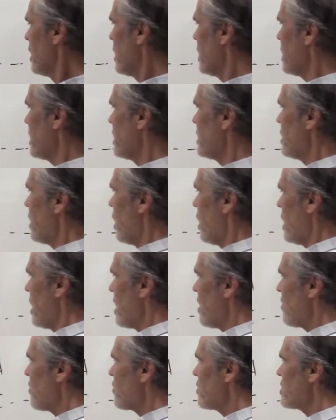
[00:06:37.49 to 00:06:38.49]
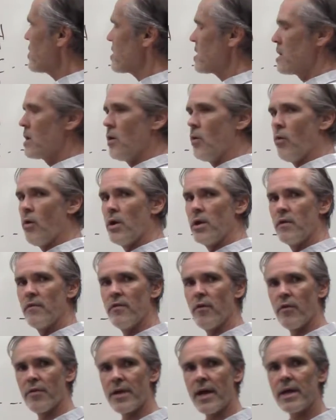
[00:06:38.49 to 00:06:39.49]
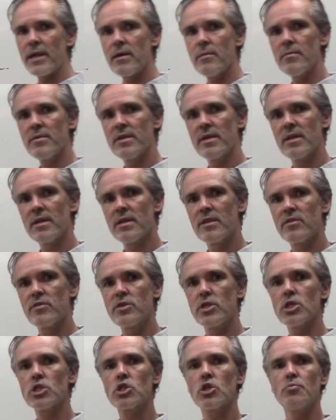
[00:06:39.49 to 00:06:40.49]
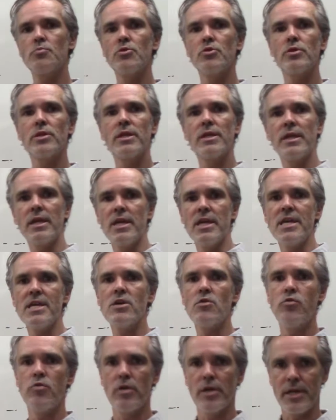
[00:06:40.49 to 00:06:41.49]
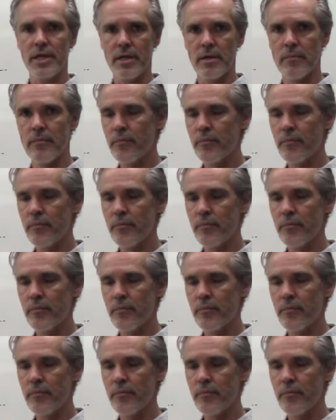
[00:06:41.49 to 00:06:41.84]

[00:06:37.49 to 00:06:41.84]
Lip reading: in every single one of those atoms is distributed equally.